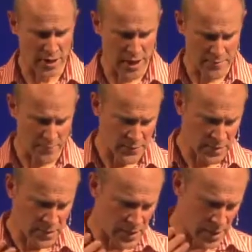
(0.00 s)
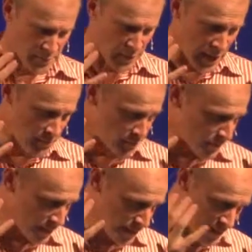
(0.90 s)

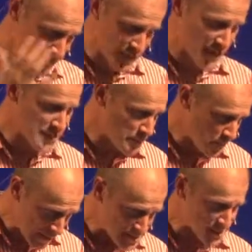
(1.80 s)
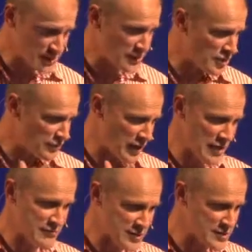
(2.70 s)
I'm living this pattern of
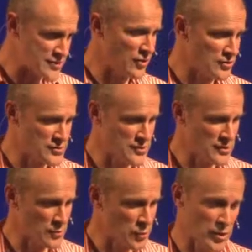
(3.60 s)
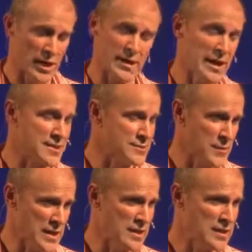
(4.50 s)
life that is not what I'd like to
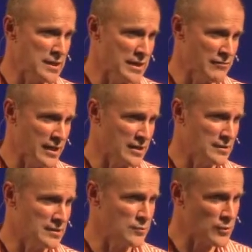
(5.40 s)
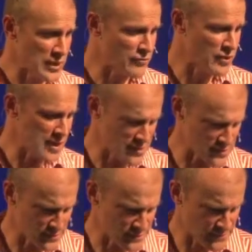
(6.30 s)
be living. Whatever it is.